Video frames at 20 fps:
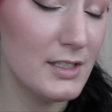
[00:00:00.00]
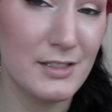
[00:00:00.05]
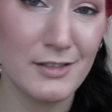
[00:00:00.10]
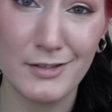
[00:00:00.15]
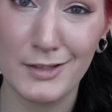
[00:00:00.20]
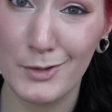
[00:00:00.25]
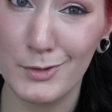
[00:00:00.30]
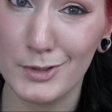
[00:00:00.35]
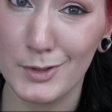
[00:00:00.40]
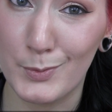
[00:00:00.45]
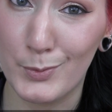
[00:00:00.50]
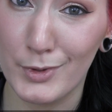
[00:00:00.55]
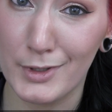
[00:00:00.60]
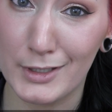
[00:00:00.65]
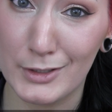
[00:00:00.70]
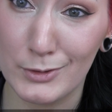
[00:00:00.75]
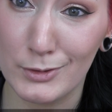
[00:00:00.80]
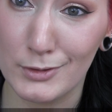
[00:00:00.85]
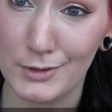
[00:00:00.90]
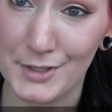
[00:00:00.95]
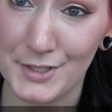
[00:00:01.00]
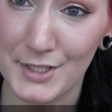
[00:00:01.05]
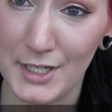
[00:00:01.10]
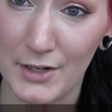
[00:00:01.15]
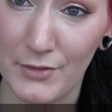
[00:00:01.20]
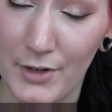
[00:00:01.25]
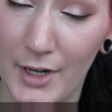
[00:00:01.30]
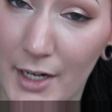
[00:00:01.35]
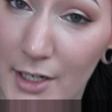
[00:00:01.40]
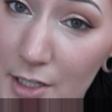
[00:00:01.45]
Oh, that was a pretty cool
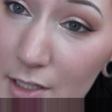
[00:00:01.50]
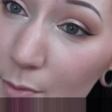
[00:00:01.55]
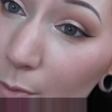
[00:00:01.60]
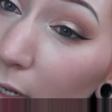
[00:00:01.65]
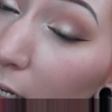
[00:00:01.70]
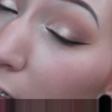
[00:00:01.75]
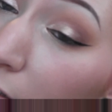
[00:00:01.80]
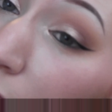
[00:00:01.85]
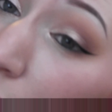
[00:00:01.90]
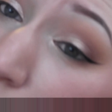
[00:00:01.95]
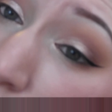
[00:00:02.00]
discovery I just made.